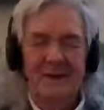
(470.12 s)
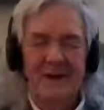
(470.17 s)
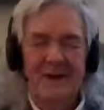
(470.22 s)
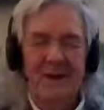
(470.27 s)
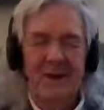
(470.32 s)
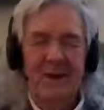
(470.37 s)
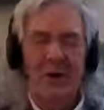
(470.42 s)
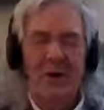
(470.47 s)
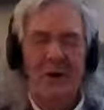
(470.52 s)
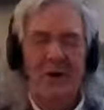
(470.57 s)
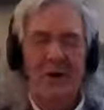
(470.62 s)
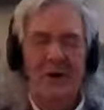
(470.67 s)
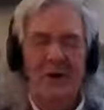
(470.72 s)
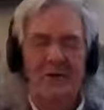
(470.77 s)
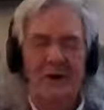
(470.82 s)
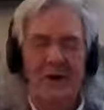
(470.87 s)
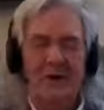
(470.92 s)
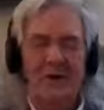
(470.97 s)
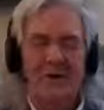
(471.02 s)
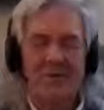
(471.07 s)
And all
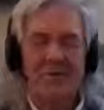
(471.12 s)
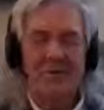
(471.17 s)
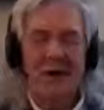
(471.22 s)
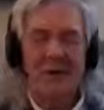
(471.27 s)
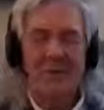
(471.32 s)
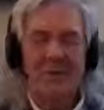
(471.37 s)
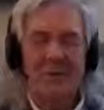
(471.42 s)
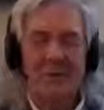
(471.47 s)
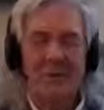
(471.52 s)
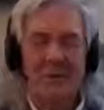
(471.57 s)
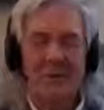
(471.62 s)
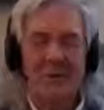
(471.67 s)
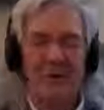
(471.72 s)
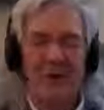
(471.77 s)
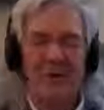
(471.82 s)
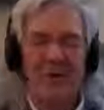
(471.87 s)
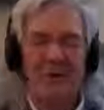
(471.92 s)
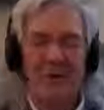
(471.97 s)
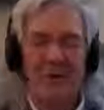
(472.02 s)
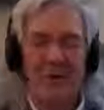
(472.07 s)
of us around the
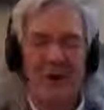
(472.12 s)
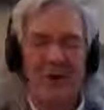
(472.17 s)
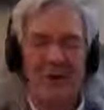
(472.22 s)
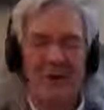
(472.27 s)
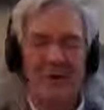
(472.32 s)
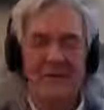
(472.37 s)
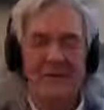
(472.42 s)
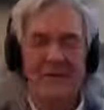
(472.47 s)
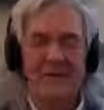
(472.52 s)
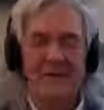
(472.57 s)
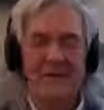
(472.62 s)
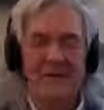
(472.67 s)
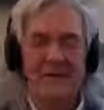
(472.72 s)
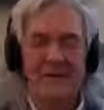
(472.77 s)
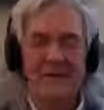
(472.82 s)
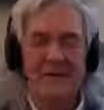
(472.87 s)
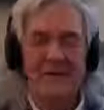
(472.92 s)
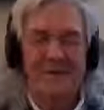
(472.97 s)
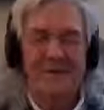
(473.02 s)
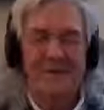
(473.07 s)
world are a part of
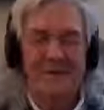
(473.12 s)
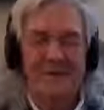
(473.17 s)
this.